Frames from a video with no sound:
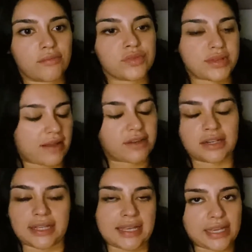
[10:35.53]

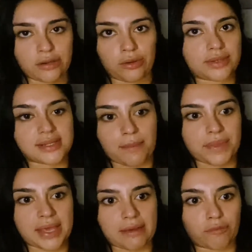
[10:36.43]
definitely healed
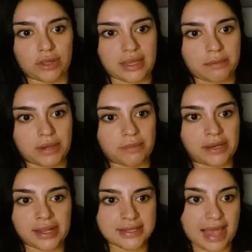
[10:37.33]
something within me,
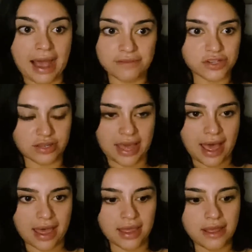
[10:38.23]
because after
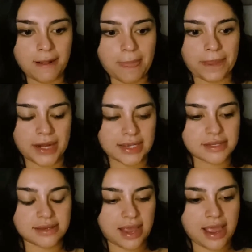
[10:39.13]
that, the
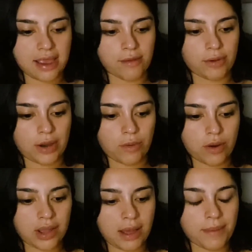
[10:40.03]
next day when I
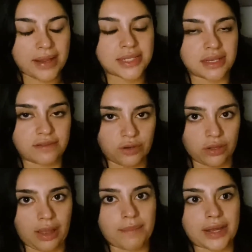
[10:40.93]
woke up, I did feel a
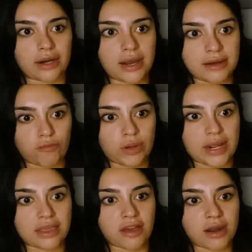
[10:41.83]
lot better. And when
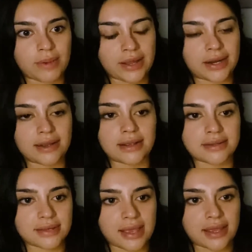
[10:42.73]
I thought about it,
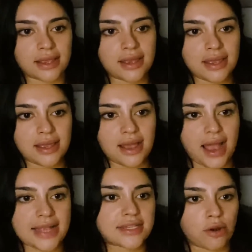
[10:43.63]
it's like
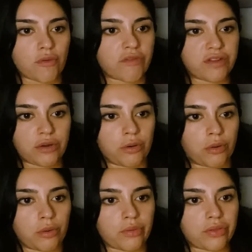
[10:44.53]
I don't
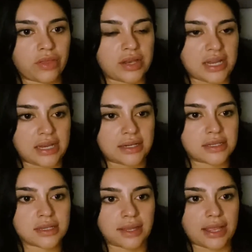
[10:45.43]
feel the need
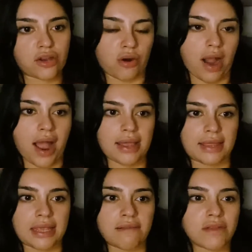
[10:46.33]
to like cry.
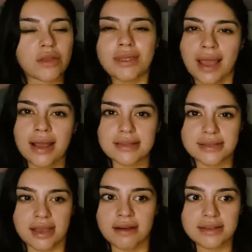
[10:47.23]
Like, even though, yeah, it
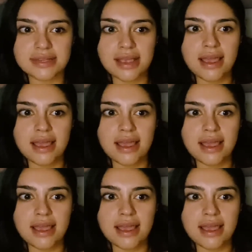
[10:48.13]
sucks,